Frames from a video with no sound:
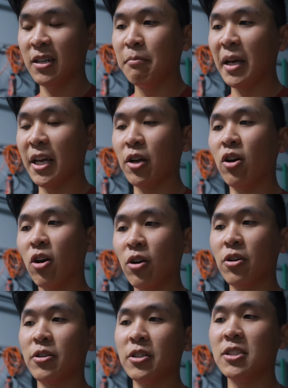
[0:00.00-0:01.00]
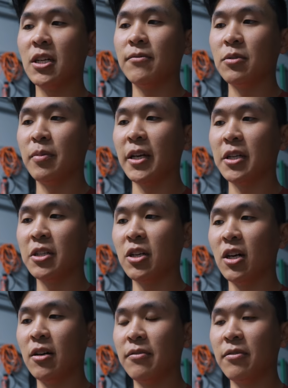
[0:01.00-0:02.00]
make it harder on yourself to play good
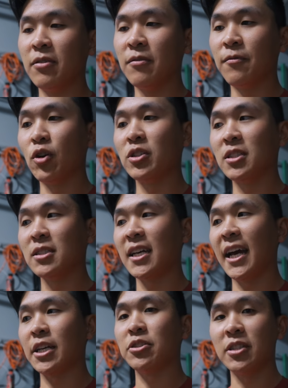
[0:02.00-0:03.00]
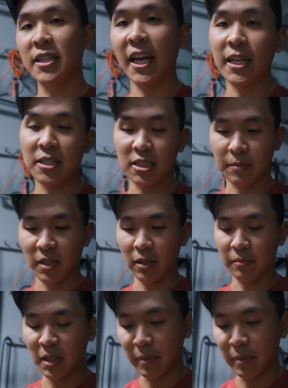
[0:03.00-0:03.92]
golf versus actually gaining something.